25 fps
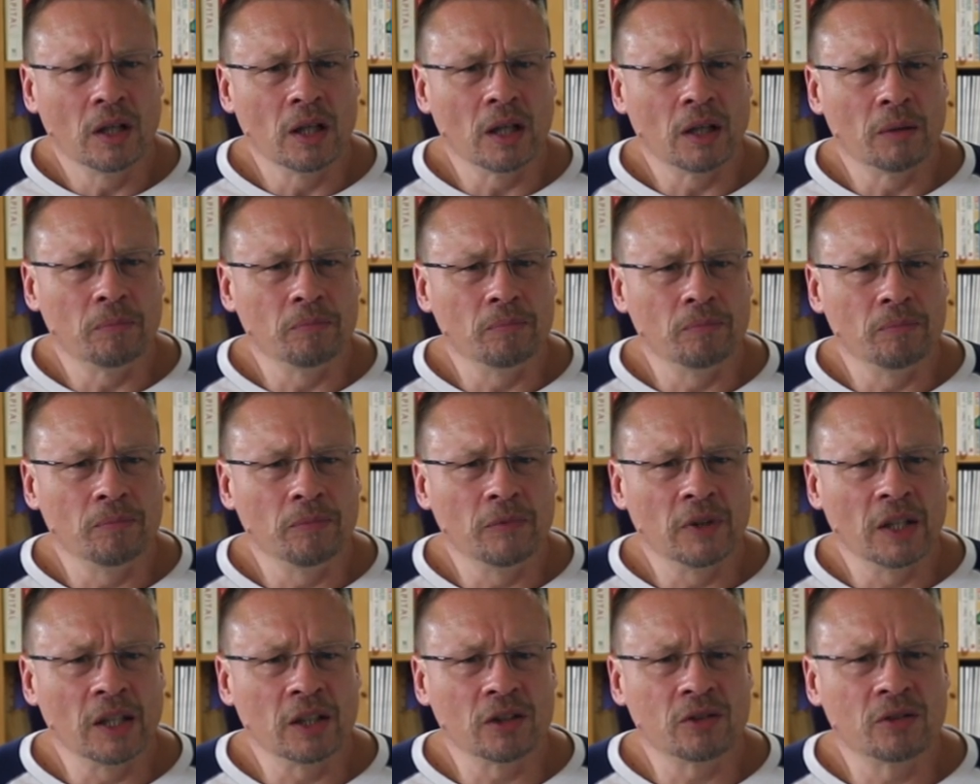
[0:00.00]

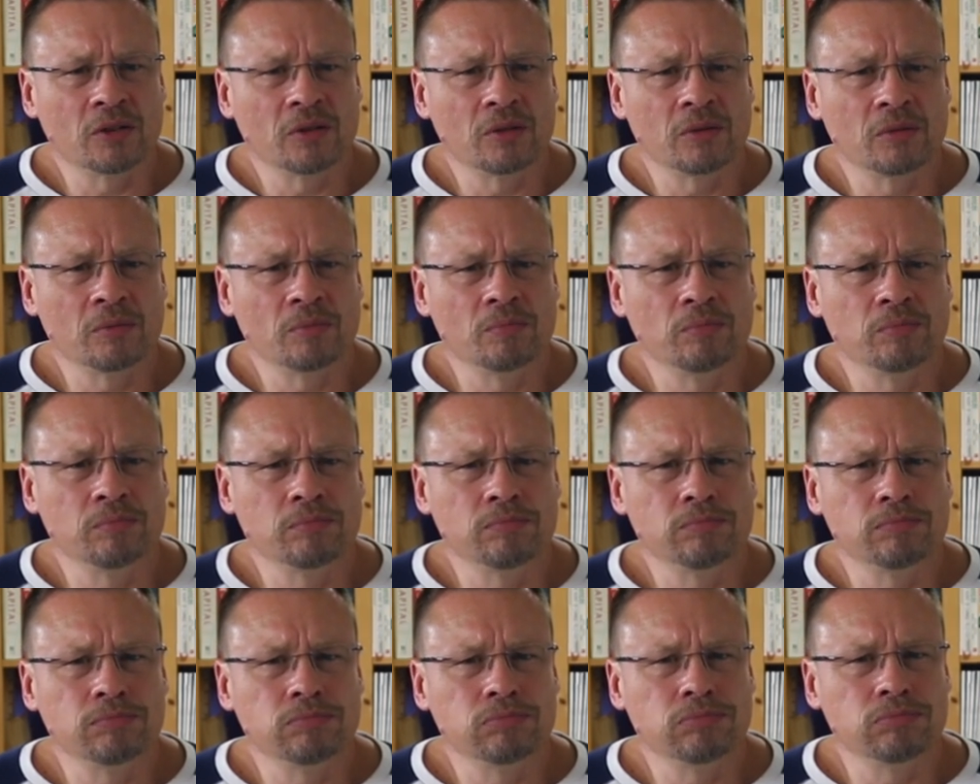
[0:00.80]
There's,
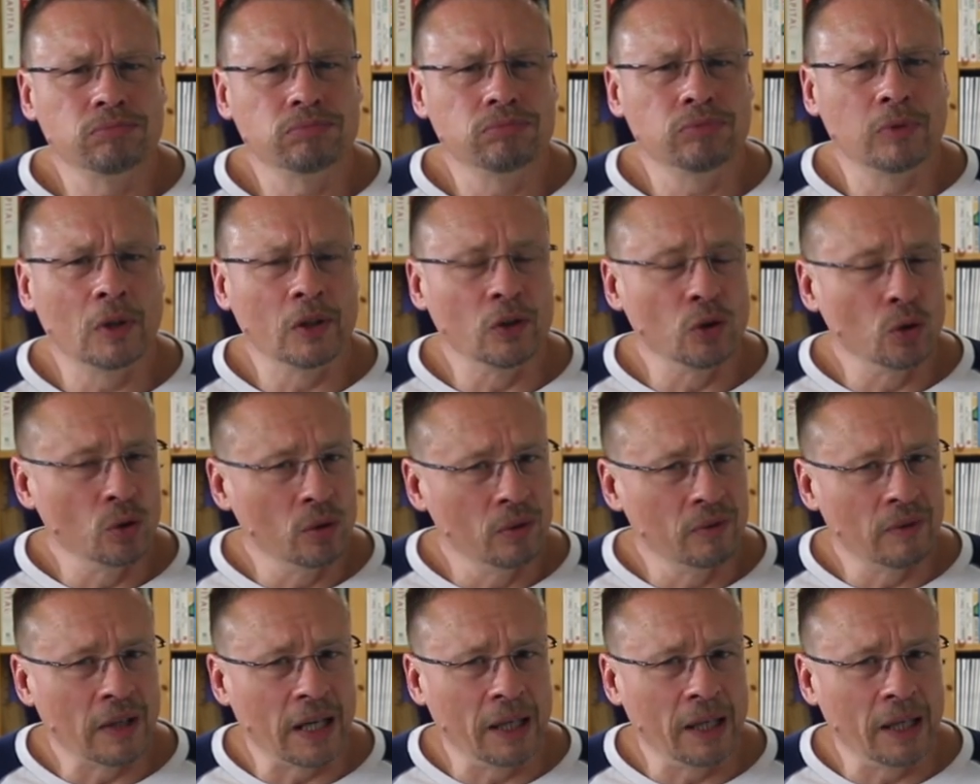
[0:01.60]
when you